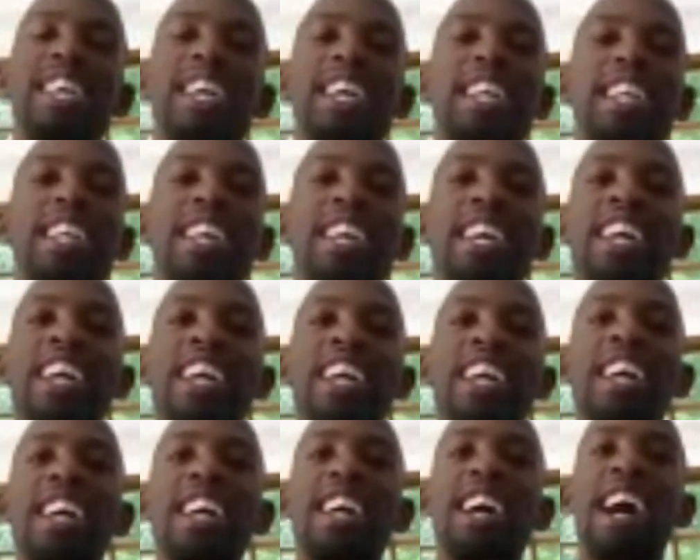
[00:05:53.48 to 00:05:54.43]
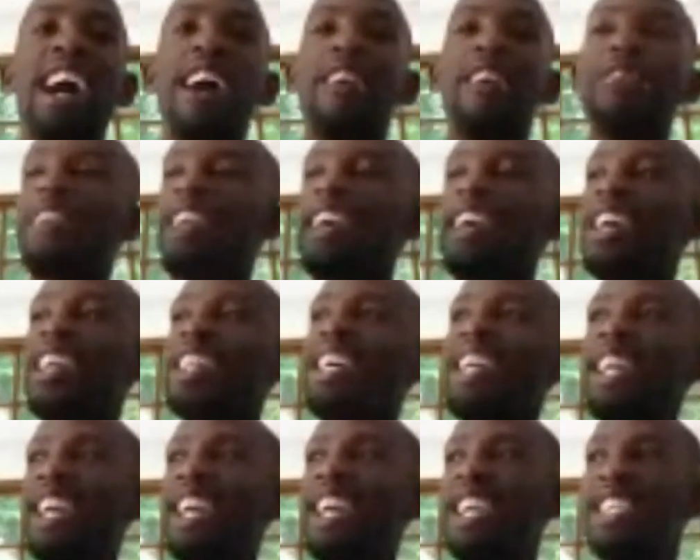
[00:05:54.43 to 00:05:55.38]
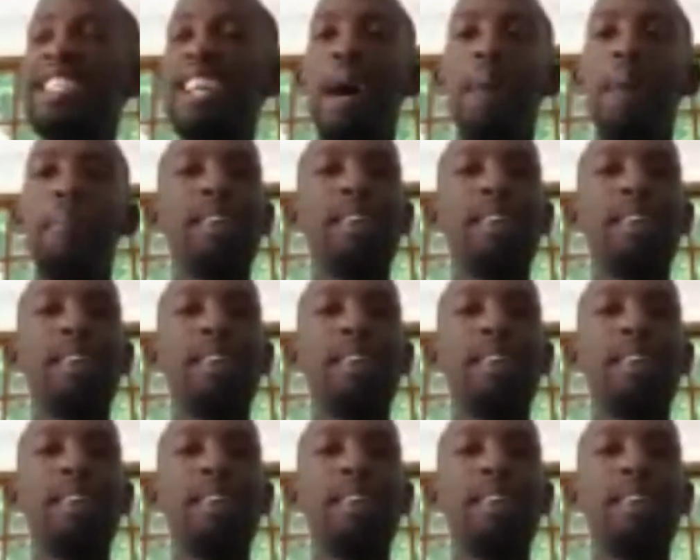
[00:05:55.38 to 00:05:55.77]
and said, "I've ran the race